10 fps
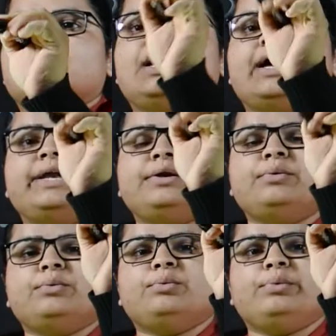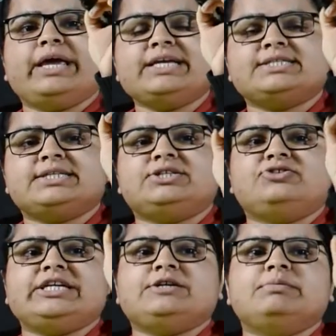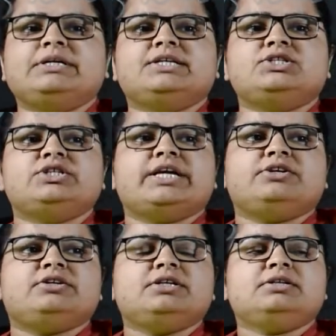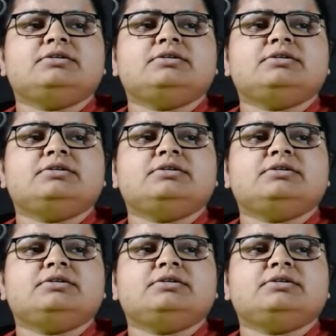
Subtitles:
and waste treatment in general